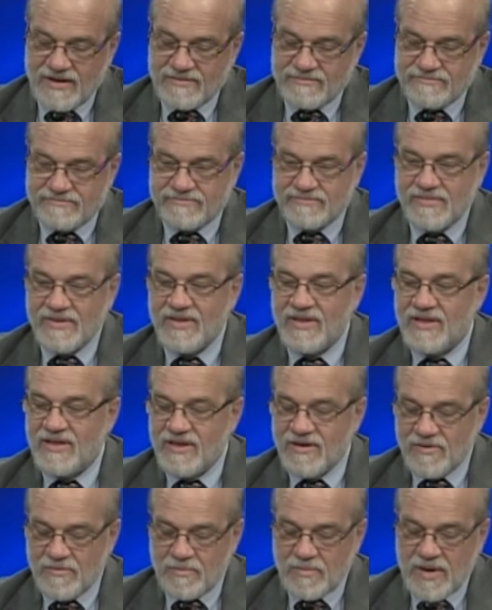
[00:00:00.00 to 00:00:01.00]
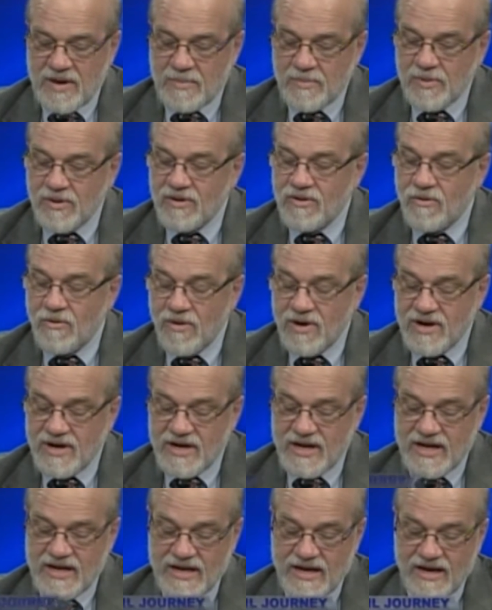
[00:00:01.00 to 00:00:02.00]
that the people are going
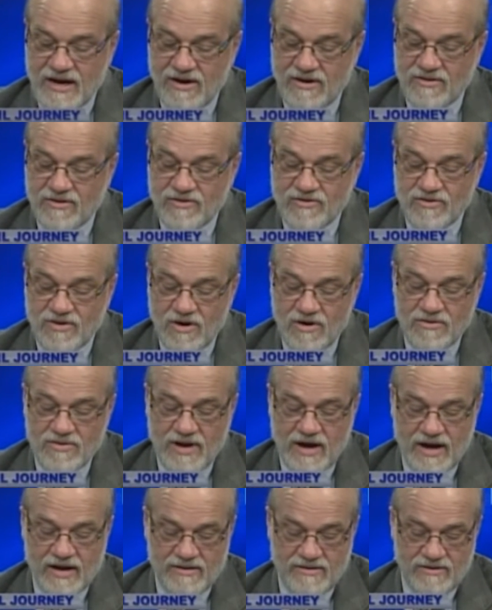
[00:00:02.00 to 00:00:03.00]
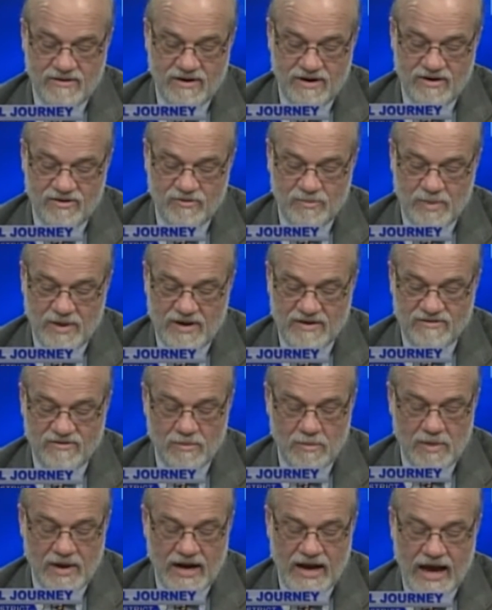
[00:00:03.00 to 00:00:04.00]
to need to hear. There's no doubt they're going to spend
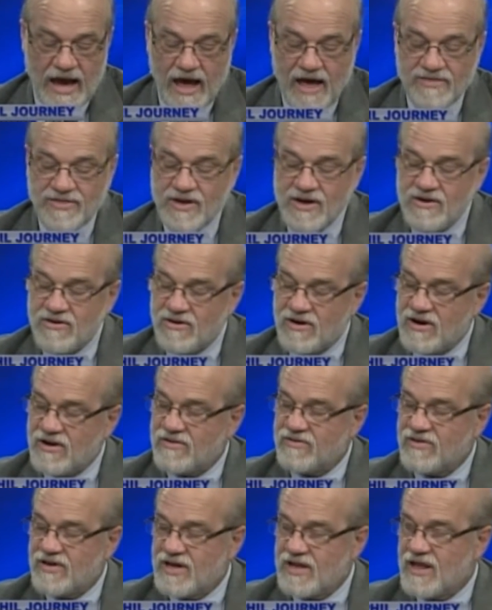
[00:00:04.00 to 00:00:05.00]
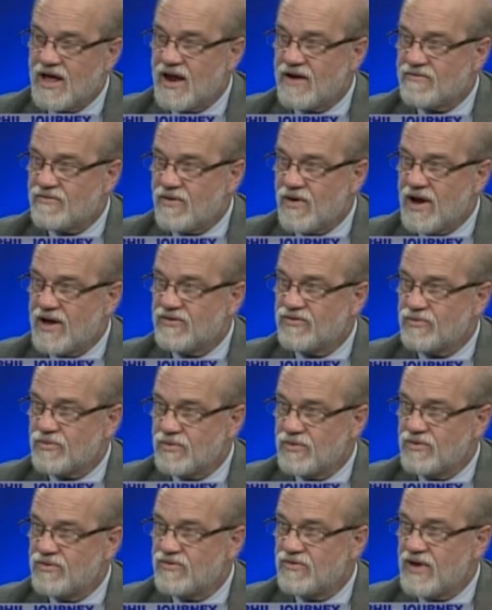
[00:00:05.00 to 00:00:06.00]
some money. I think you're going to see a lot of
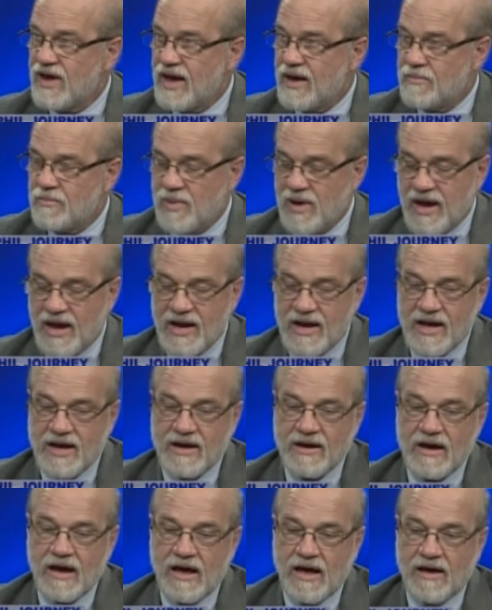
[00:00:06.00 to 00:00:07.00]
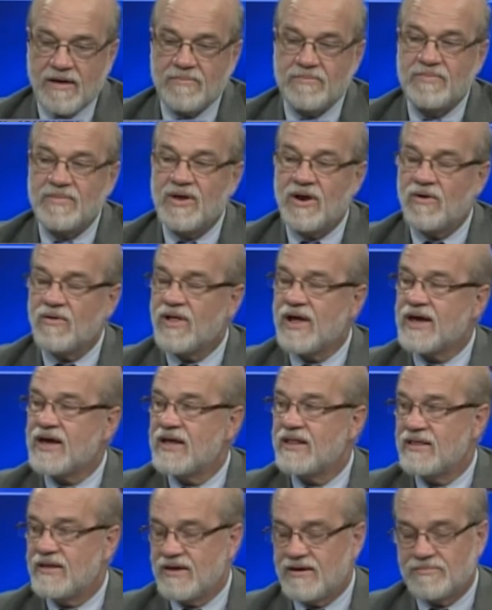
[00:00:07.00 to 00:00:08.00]
grassroots campaigning. You know,
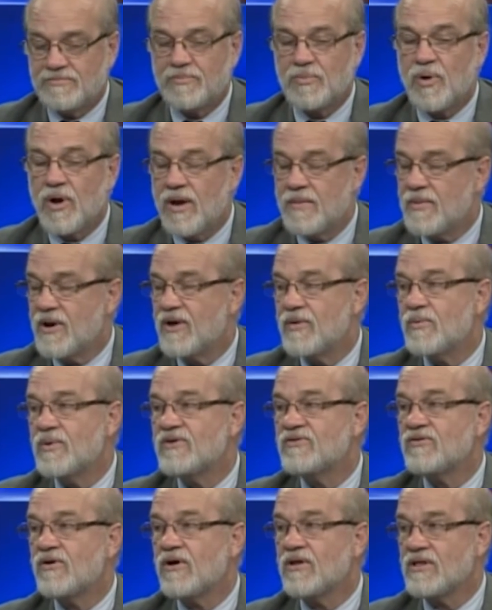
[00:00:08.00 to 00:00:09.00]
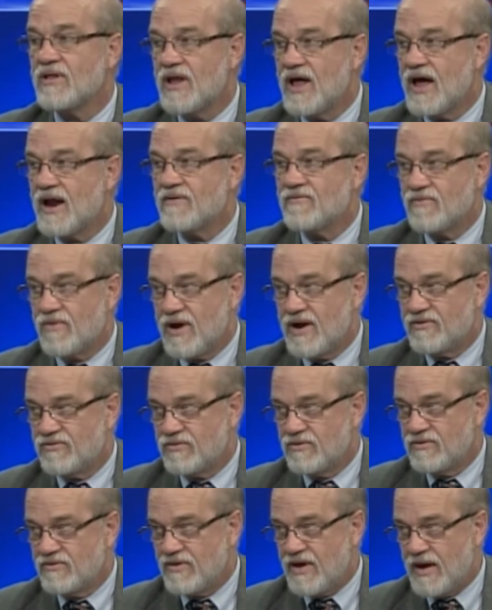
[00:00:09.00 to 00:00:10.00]
like in the primary, we saw a lot of
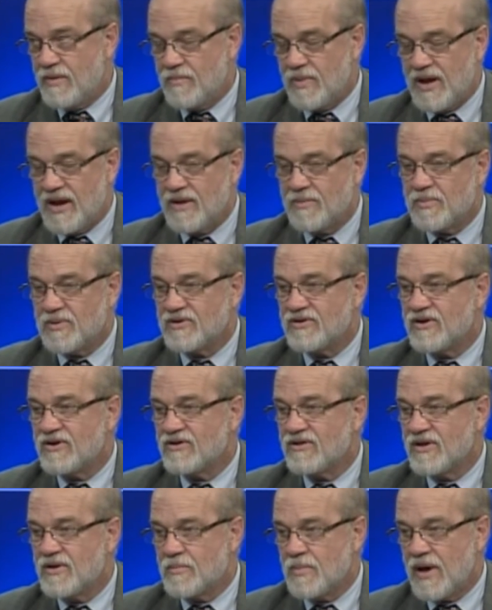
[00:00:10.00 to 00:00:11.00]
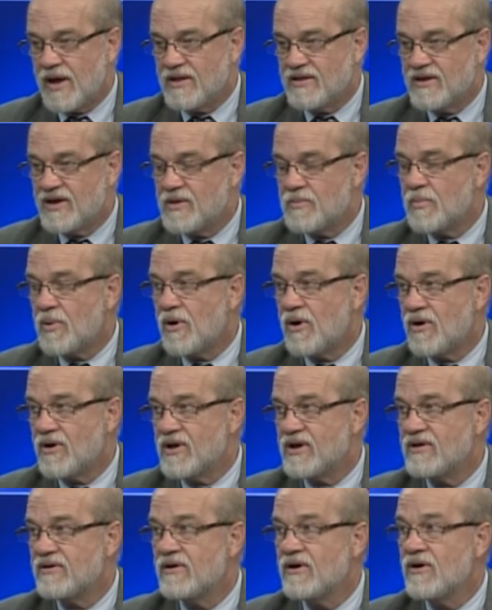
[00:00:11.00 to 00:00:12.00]
grassroots campaigning, particularly by Tea
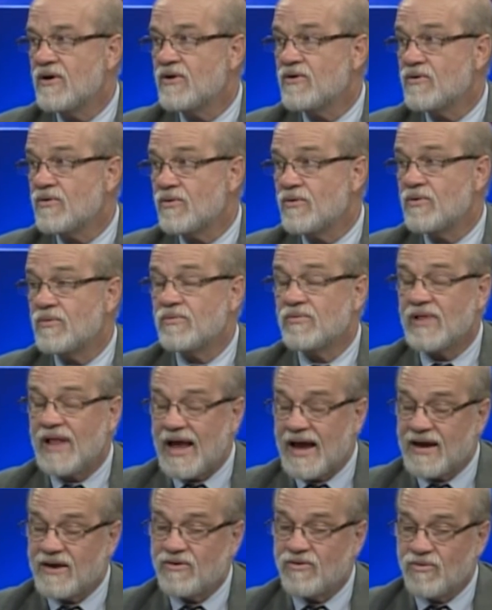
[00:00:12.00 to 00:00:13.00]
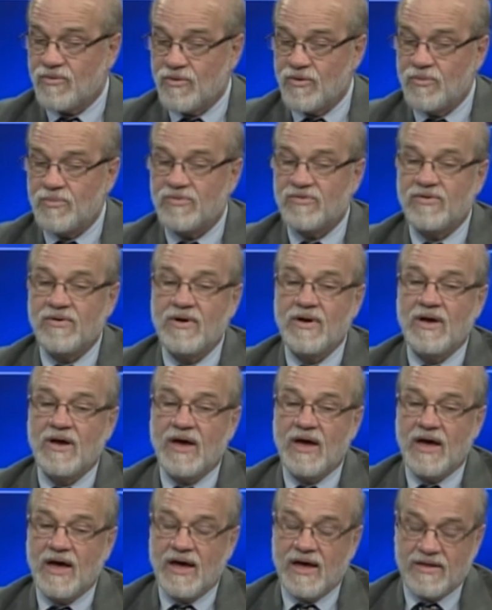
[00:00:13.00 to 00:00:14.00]
Party groups.
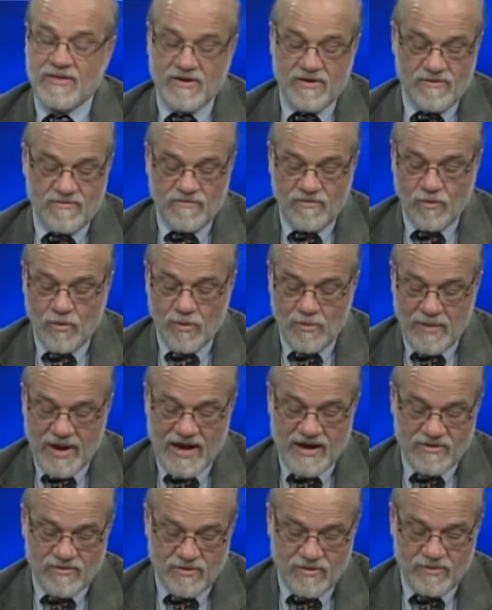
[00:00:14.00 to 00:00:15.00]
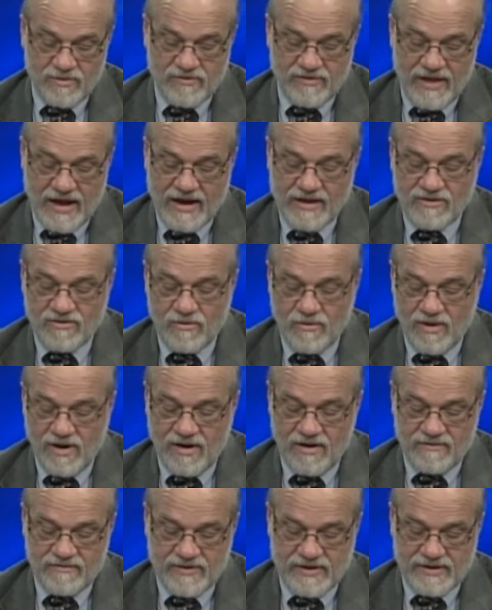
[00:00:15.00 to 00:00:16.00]
There are four main groups,
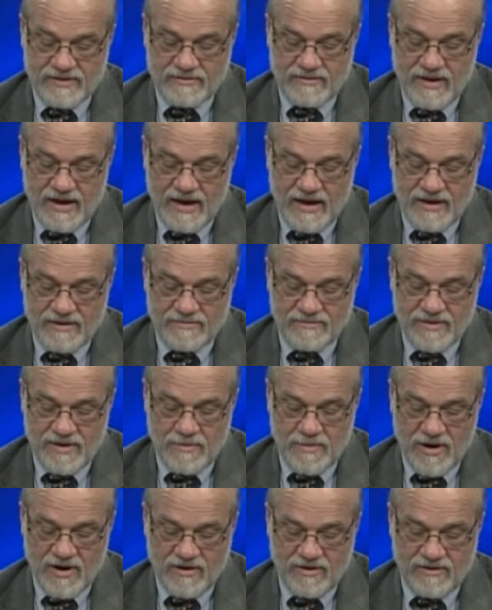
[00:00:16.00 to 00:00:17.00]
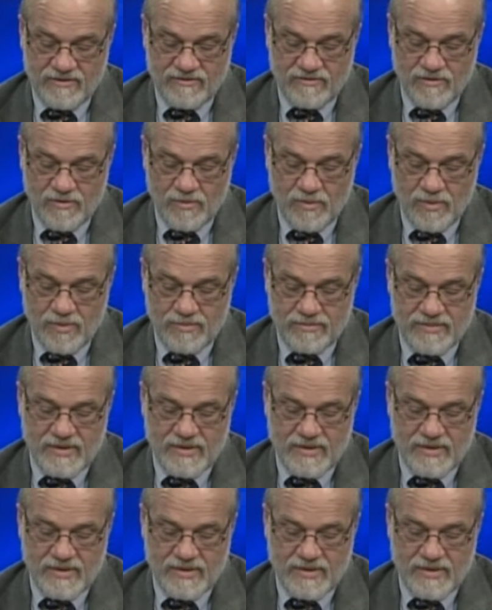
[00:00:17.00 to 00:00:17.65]
912 and Americans for,